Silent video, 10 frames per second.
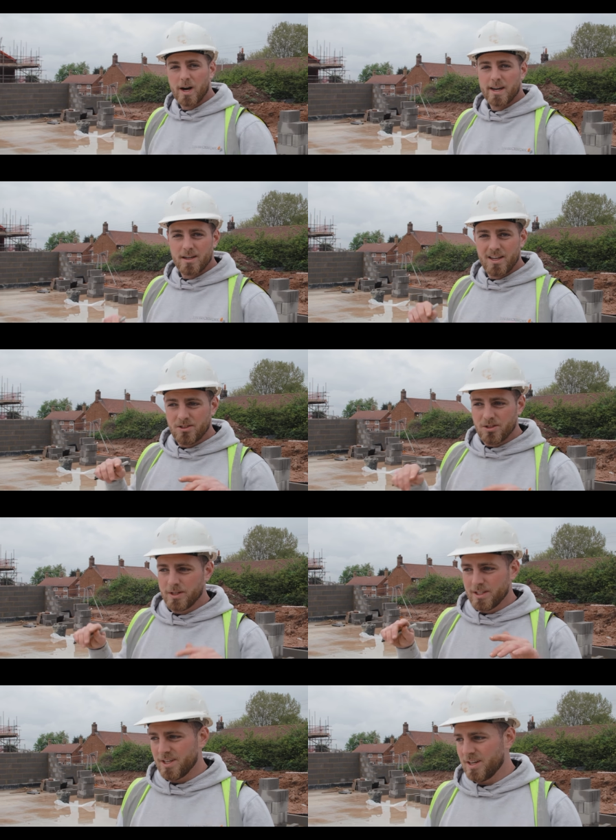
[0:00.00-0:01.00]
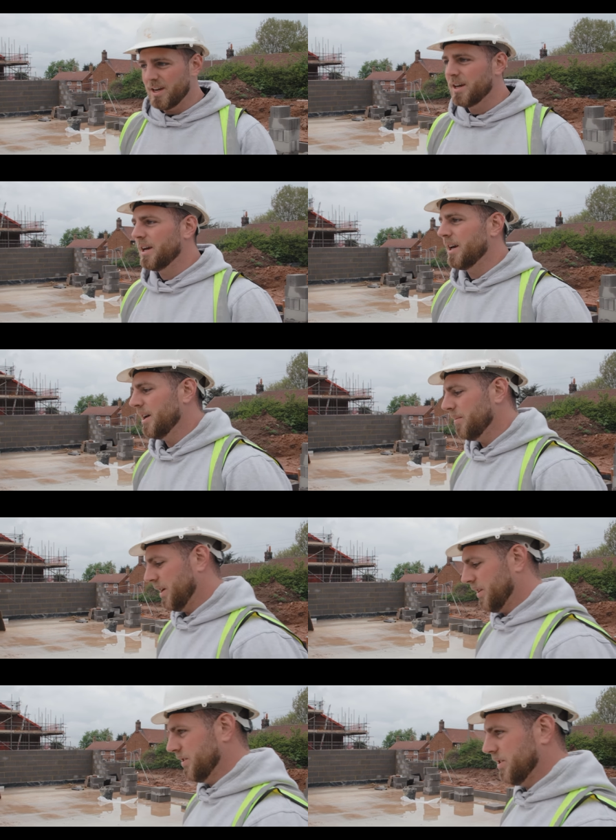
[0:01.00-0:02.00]
why it needs doing today,
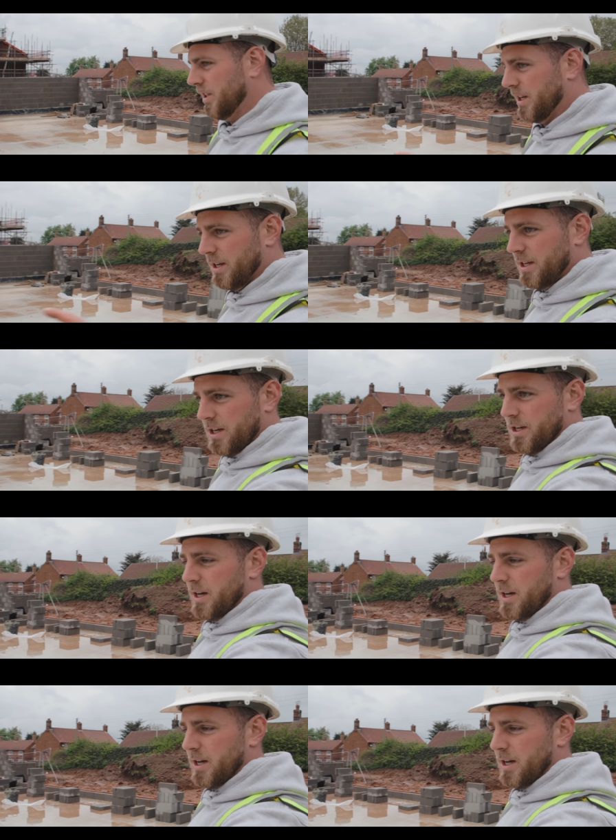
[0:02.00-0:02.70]
because the